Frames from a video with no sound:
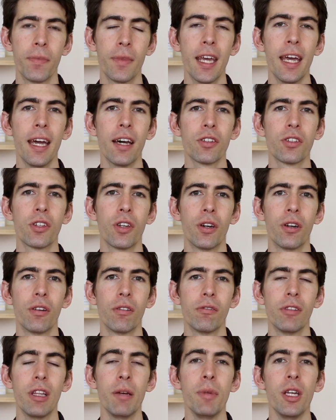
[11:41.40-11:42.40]
How so?
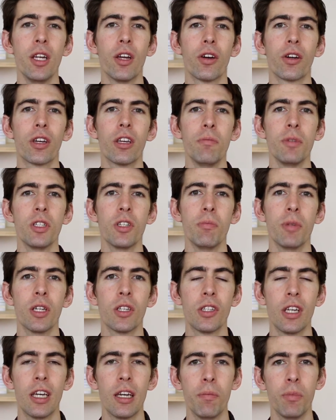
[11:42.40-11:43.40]
Let me know. Give me some
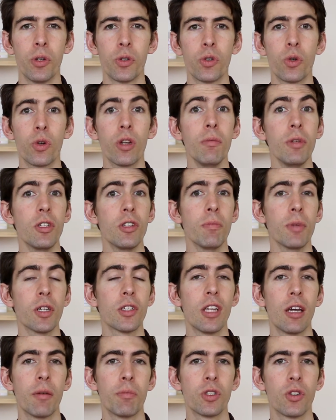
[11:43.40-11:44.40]
examples, or give me some
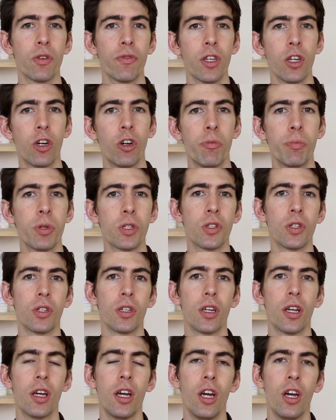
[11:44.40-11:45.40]
examples of the
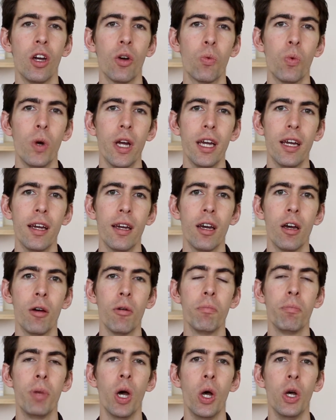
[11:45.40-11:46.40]
opposite, where
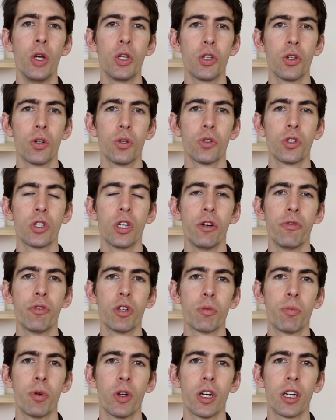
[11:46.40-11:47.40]
personal
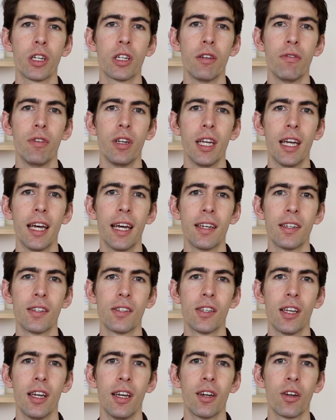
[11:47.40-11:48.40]
selfish productivity
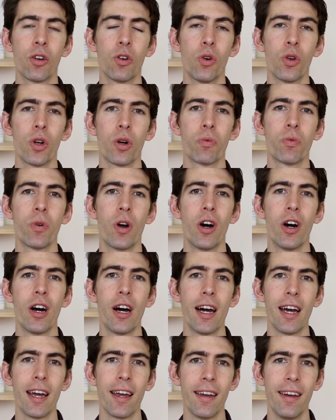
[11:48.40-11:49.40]
has gone
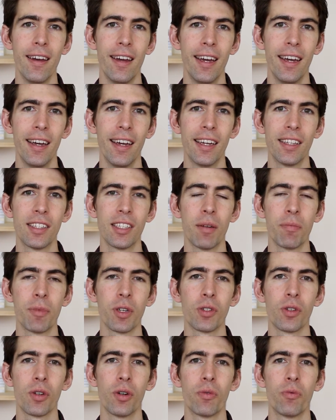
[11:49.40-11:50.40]
awry and
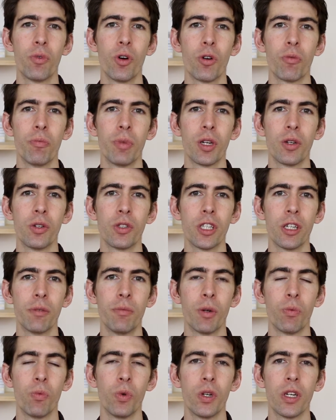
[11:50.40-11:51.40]
something's gone wrong because
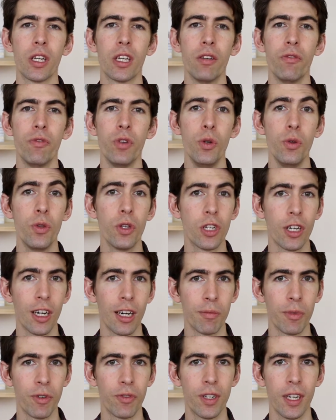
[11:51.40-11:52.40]
someone wouldn't give you the
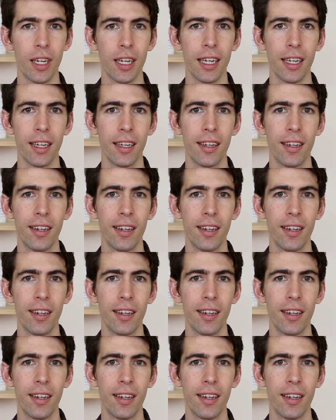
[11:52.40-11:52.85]
time of day.